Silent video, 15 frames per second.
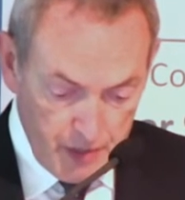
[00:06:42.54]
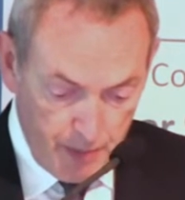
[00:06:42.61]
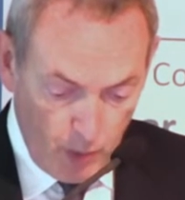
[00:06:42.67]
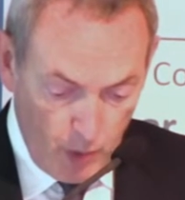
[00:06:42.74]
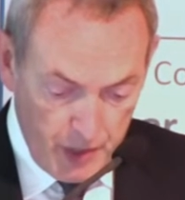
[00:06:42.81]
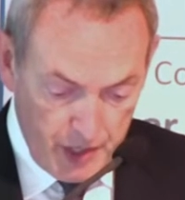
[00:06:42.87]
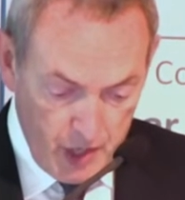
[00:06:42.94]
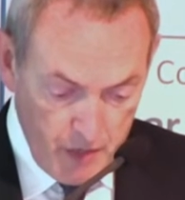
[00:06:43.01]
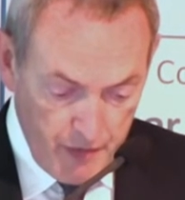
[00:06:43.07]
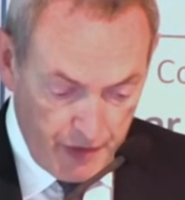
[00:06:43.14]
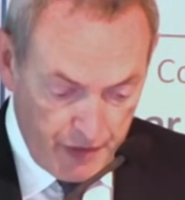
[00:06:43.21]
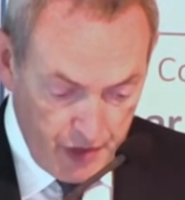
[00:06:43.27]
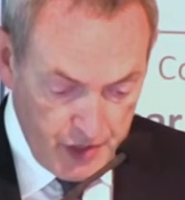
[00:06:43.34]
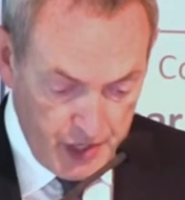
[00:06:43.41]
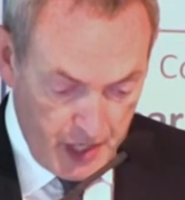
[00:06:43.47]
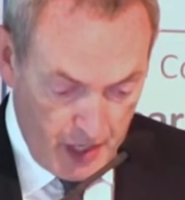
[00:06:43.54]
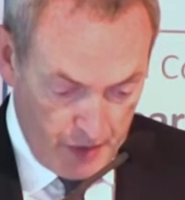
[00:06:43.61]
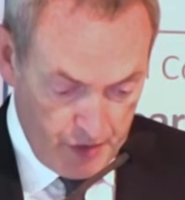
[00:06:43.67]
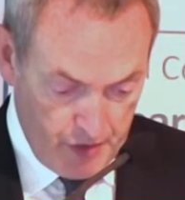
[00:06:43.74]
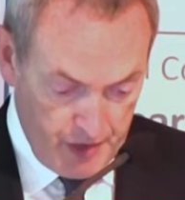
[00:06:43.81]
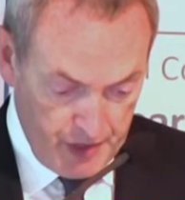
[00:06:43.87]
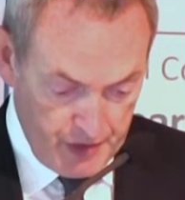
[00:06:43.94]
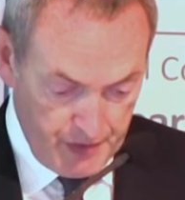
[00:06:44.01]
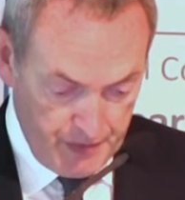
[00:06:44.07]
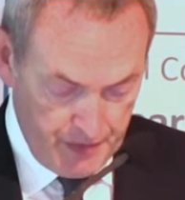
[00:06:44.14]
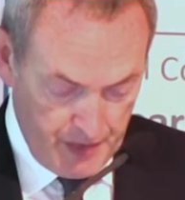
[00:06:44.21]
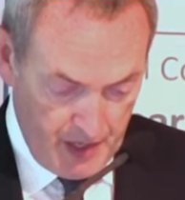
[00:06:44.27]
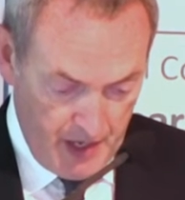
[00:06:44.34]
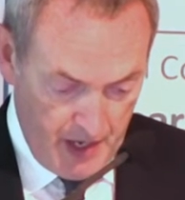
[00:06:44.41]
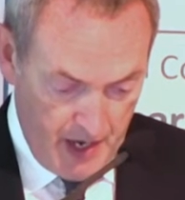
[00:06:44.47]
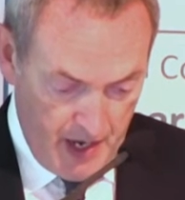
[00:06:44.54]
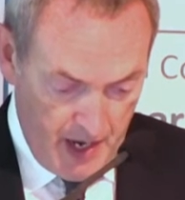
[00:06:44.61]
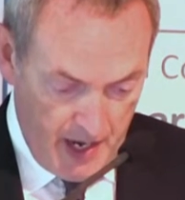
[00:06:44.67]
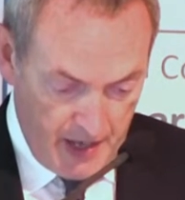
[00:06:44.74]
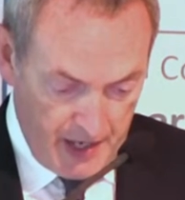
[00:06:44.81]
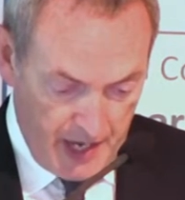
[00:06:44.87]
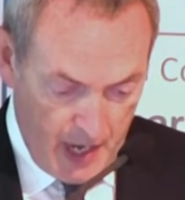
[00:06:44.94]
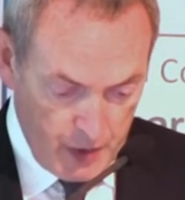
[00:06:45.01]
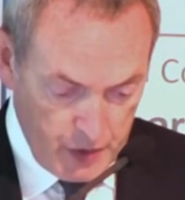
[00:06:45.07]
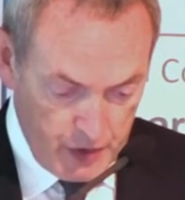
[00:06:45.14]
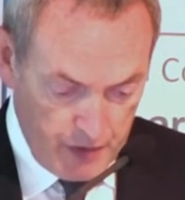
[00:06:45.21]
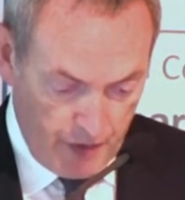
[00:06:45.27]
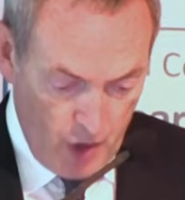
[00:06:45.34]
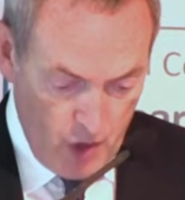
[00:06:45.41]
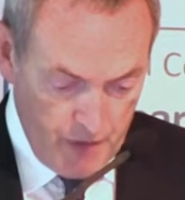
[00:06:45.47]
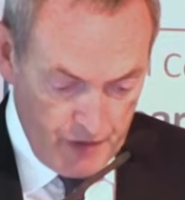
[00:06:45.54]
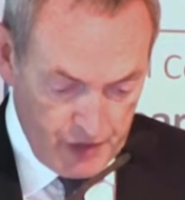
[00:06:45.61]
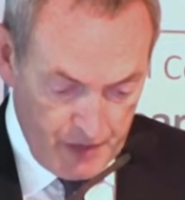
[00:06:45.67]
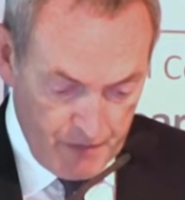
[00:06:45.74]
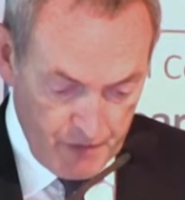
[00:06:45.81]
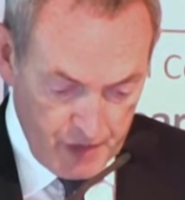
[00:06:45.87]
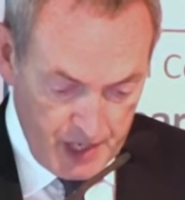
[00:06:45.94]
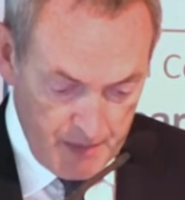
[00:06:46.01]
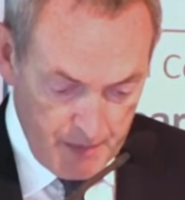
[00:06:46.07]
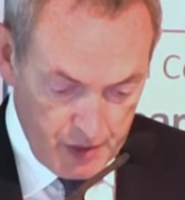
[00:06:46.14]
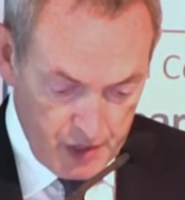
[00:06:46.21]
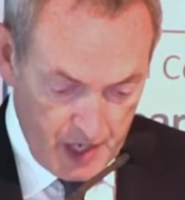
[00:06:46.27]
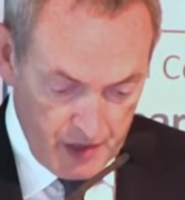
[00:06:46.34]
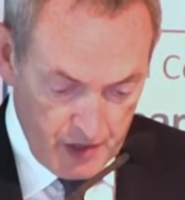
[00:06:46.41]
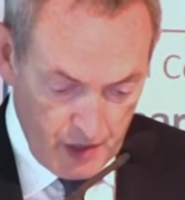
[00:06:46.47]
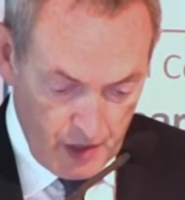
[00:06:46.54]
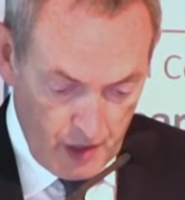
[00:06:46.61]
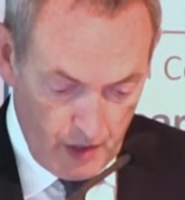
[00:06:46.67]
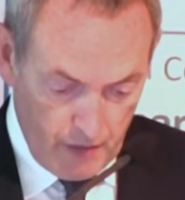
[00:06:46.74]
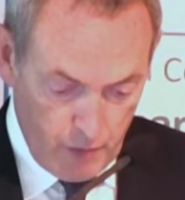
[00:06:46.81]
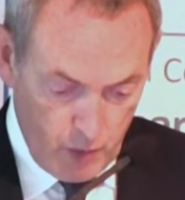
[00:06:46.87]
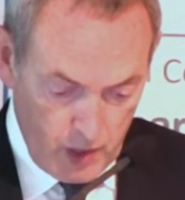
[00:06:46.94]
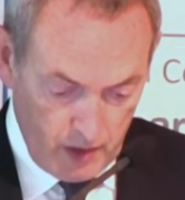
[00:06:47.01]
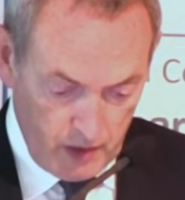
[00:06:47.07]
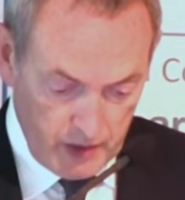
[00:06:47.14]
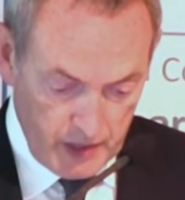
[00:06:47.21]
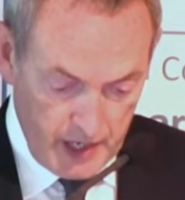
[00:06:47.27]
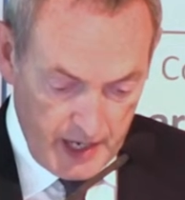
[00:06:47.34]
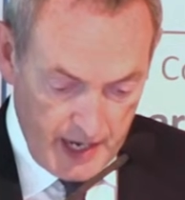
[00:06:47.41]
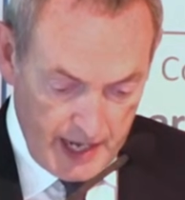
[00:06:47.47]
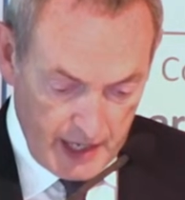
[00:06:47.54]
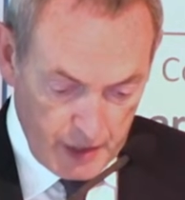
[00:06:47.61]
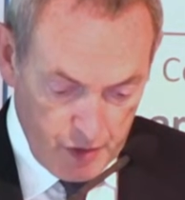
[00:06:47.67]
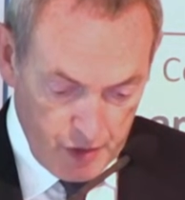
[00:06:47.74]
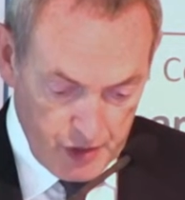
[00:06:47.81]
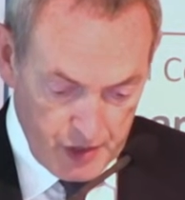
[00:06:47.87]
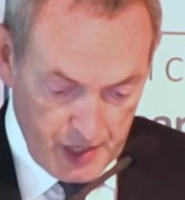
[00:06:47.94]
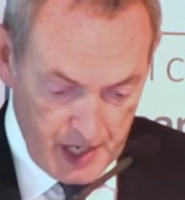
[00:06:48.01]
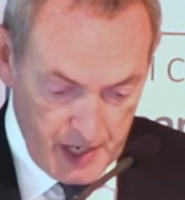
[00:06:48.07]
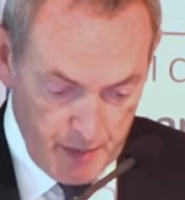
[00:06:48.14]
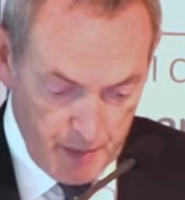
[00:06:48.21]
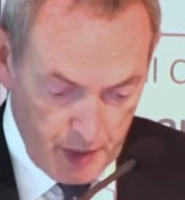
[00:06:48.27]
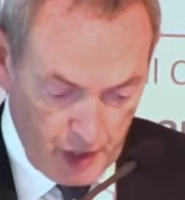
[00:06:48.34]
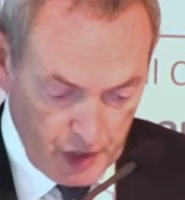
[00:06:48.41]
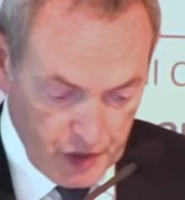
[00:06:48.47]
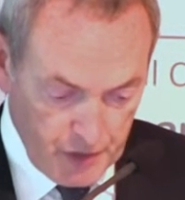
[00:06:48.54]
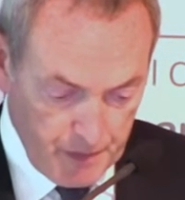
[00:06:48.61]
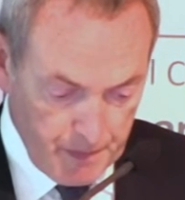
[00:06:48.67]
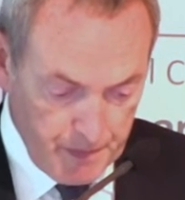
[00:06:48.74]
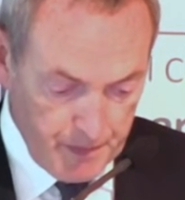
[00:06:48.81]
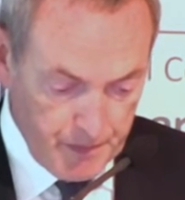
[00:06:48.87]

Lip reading: deployed in over 30 countries and accounts for over 17% of world electricity production.